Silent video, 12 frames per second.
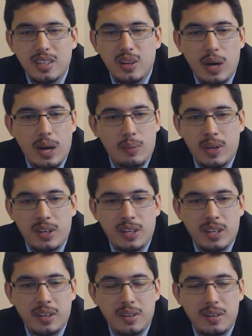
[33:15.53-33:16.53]
Don't know what happened
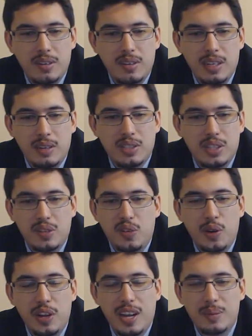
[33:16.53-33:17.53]
at the end. He was just
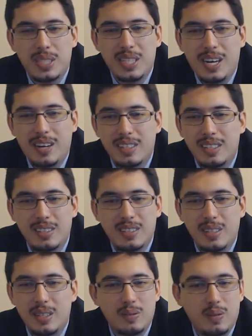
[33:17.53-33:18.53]
4 laps down.
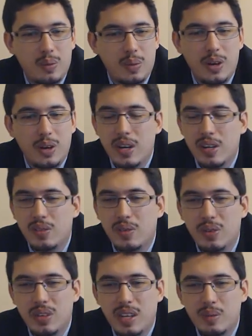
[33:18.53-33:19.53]
He from nowhere,
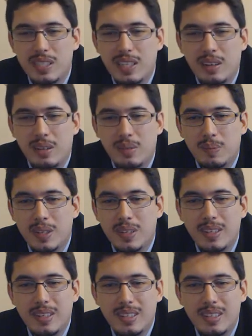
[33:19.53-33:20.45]
he's 4 laps down.